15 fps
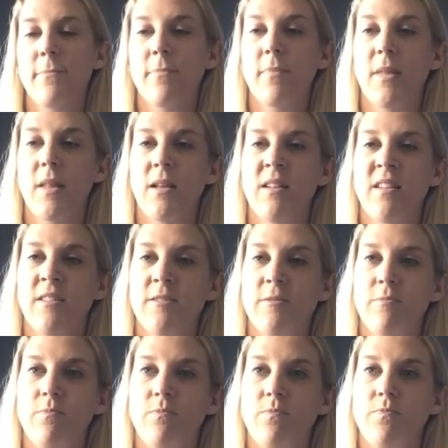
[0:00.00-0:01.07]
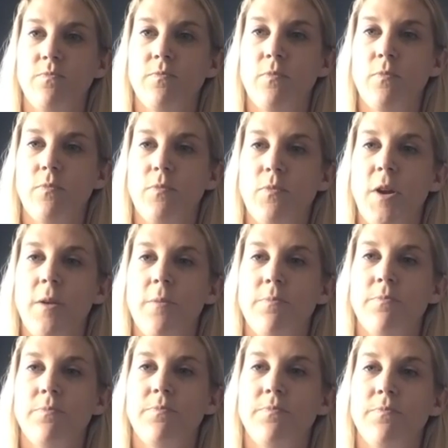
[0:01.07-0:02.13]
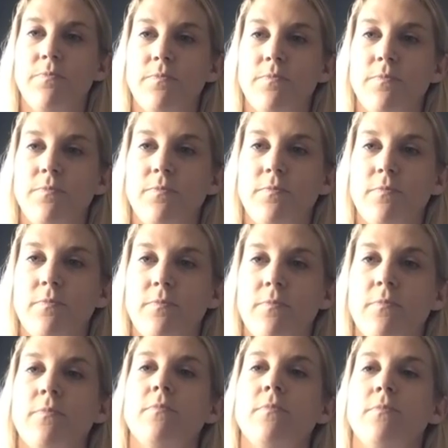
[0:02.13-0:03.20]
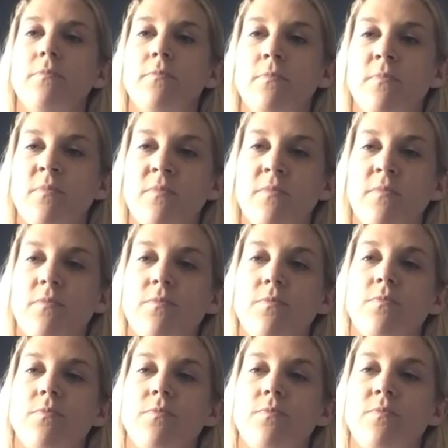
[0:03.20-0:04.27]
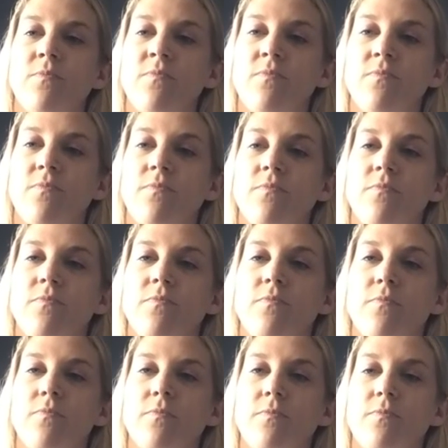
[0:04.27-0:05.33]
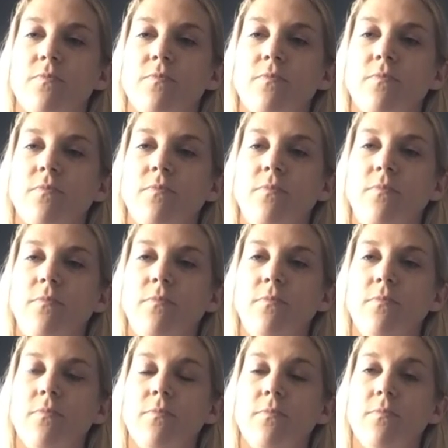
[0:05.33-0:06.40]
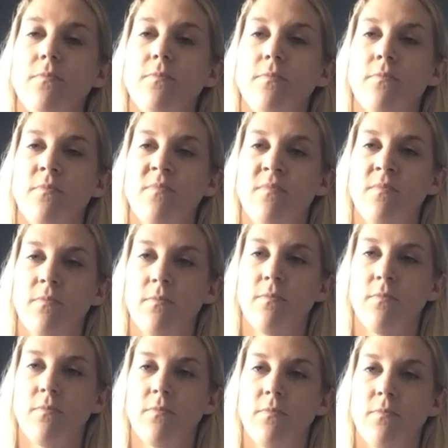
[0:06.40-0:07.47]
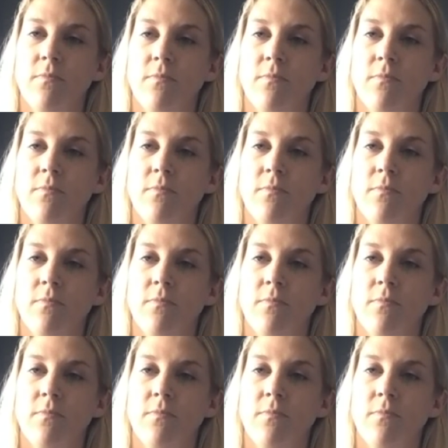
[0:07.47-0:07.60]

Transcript: [no speech]